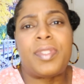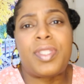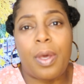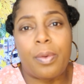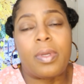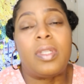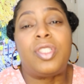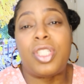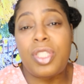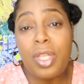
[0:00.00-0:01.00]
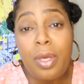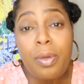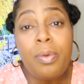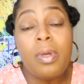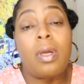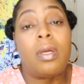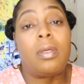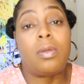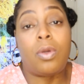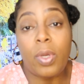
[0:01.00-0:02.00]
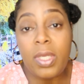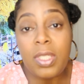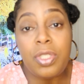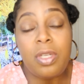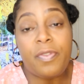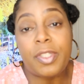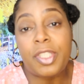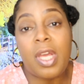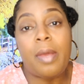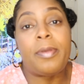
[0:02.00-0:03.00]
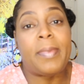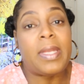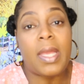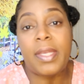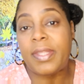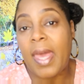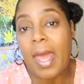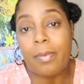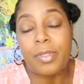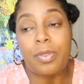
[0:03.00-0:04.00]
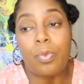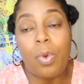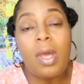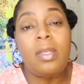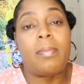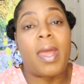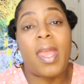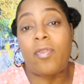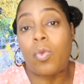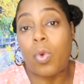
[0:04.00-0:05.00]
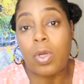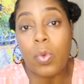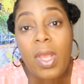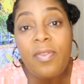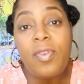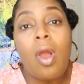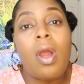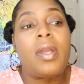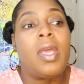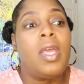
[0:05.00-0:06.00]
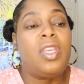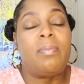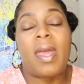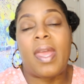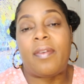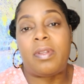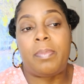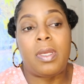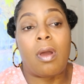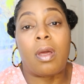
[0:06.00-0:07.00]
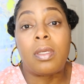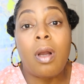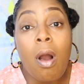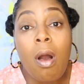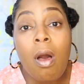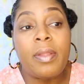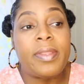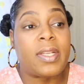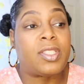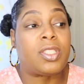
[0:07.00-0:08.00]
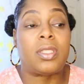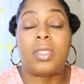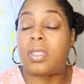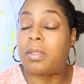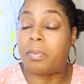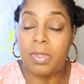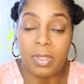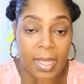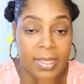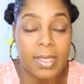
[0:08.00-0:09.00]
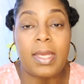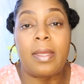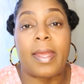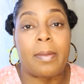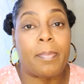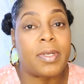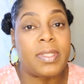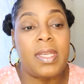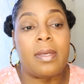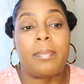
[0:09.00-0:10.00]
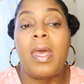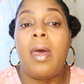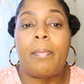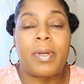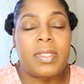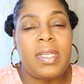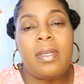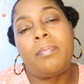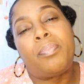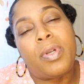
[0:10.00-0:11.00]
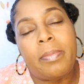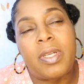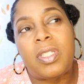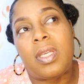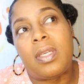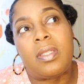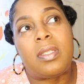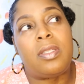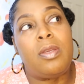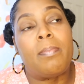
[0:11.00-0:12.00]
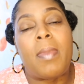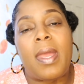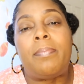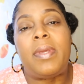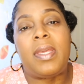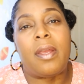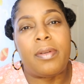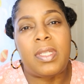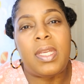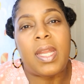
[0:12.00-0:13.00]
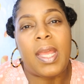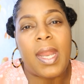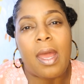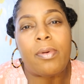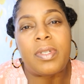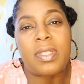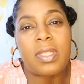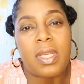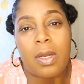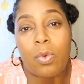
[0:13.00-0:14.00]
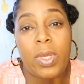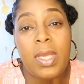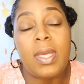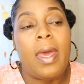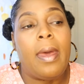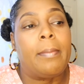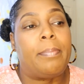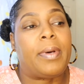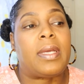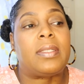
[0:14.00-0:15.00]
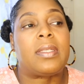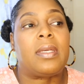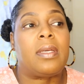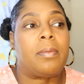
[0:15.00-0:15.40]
so just know going into your first job you may not get the hours you want you might have to work graveyard you might have to be on call that's just like again like per diem per diem pretty much is you might be guaranteed eight hours in a week but